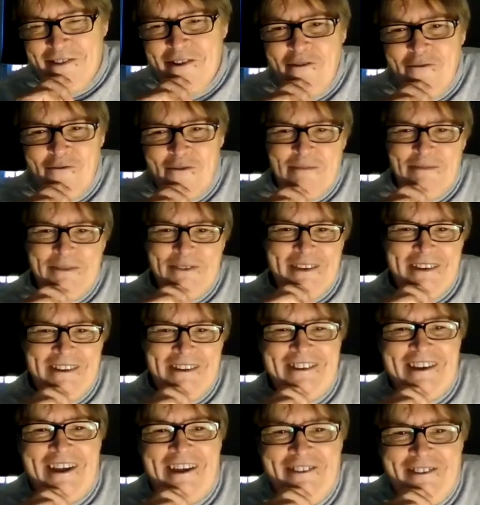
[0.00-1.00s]

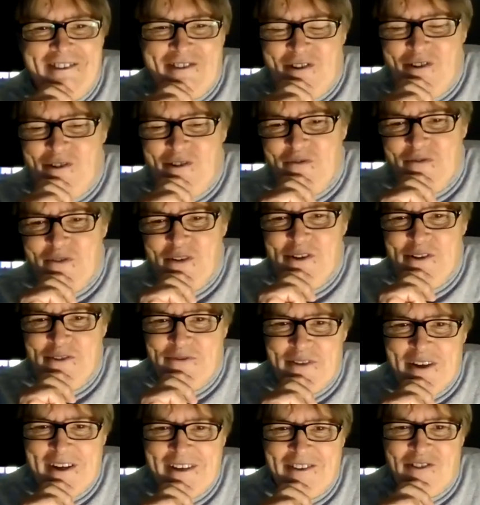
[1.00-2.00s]
representation of
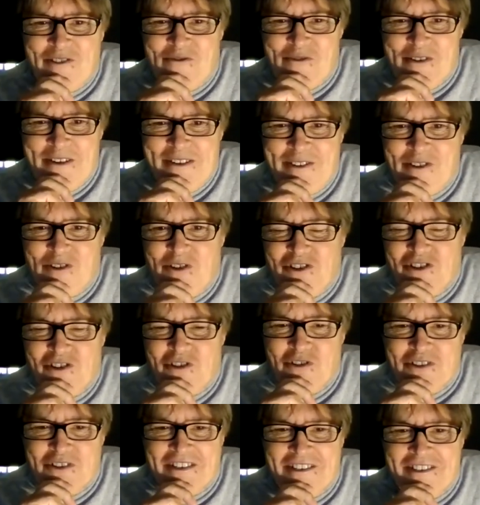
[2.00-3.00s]
action research,
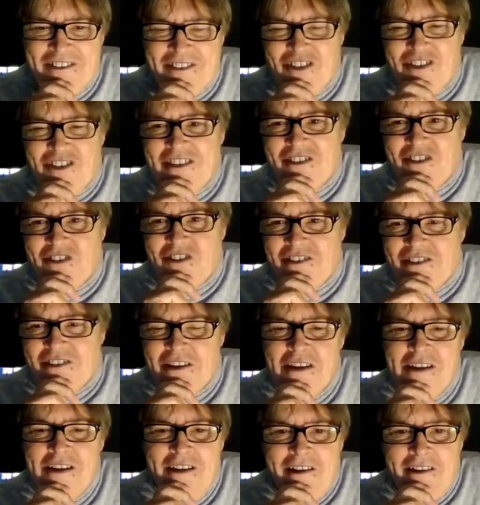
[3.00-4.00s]
because it suggests that
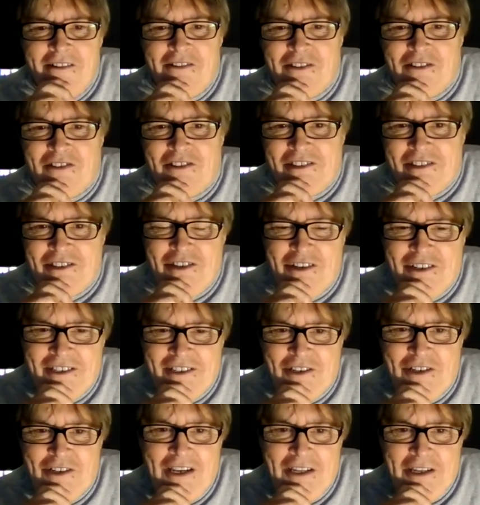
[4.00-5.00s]
there's this
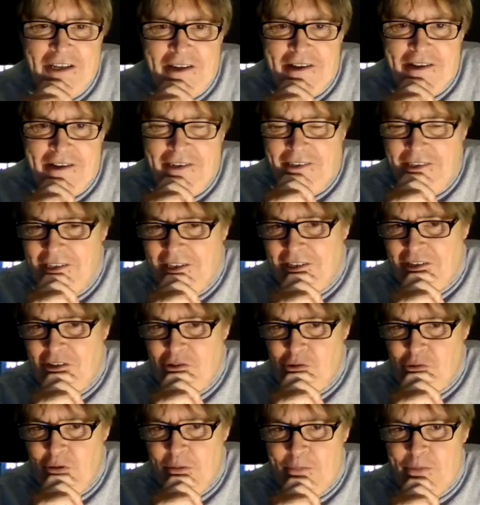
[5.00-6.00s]
nice clear
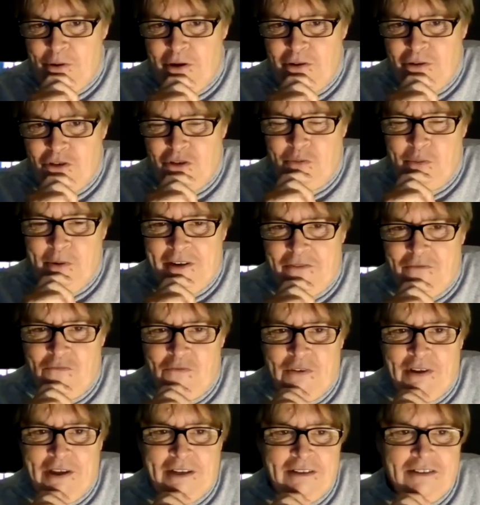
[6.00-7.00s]
lineal approach when in
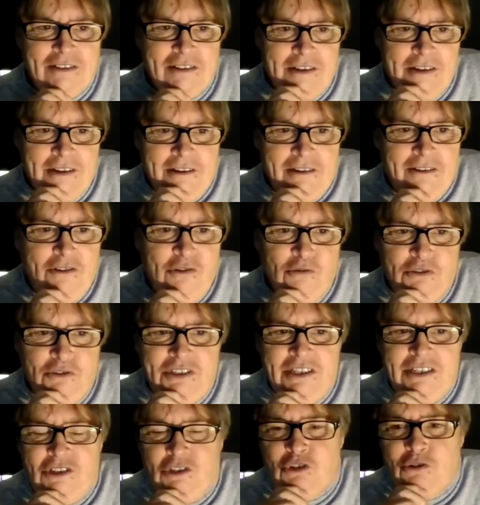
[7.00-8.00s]
fact you'll
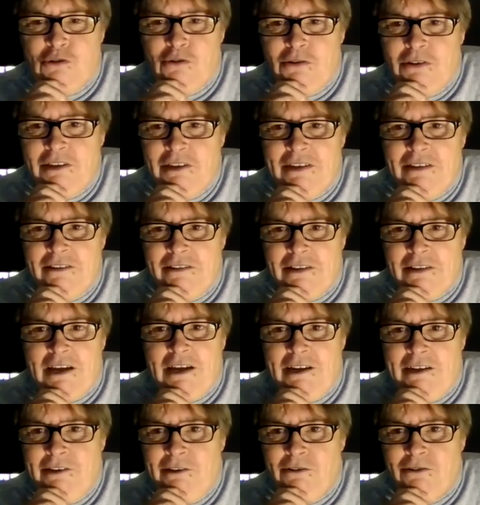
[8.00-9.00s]
see shortly the
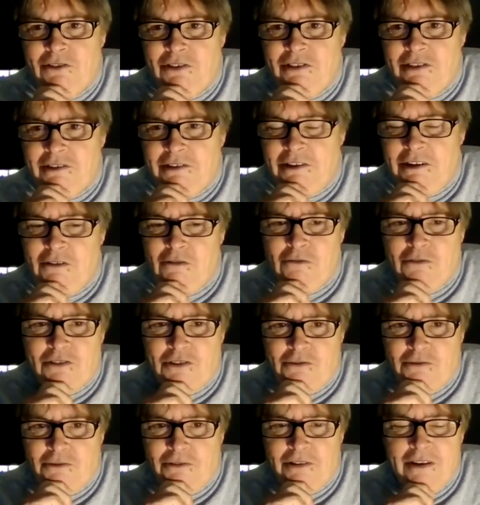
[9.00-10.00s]
chaos that goes
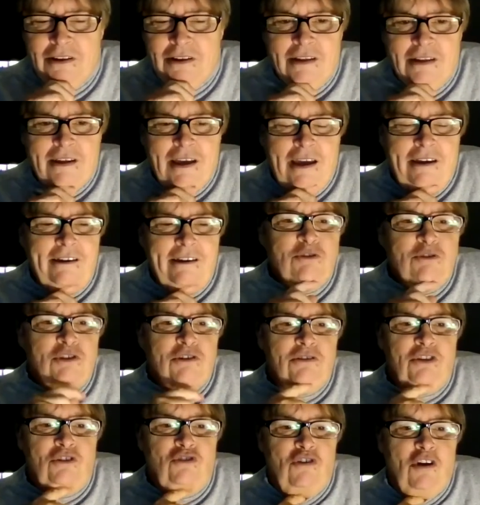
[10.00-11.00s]
on. And I'm sure
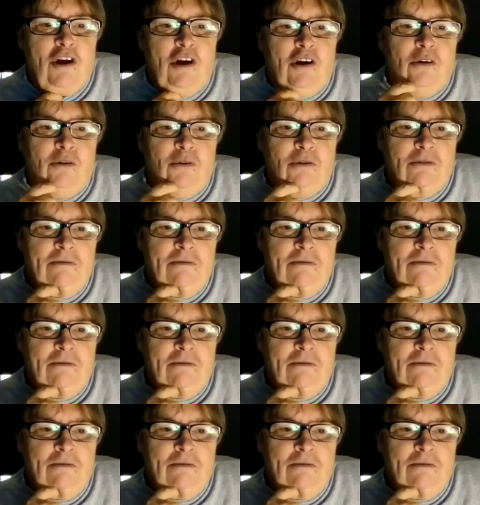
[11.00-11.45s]
you know,